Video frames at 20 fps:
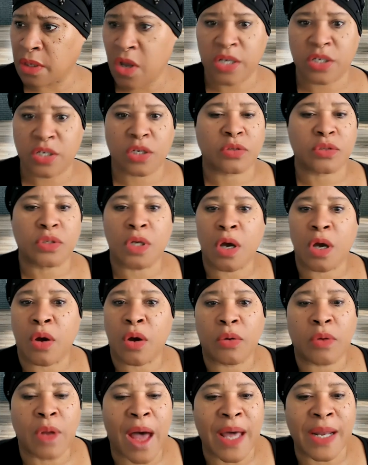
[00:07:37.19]
And she goes,
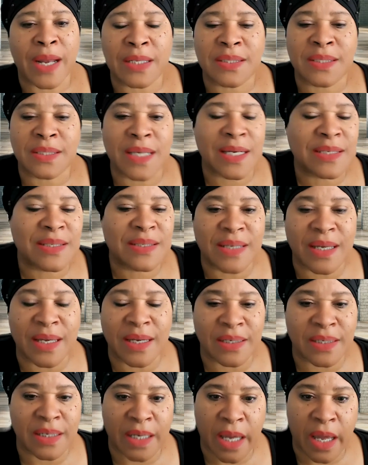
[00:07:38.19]
no, I didn't say
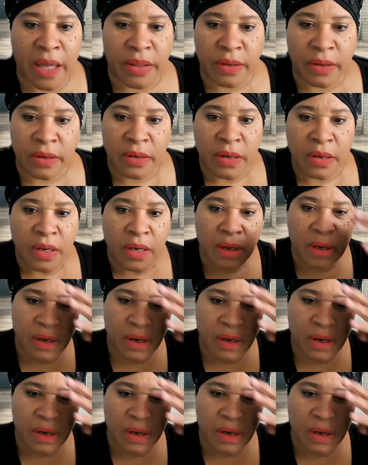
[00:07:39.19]
sing together.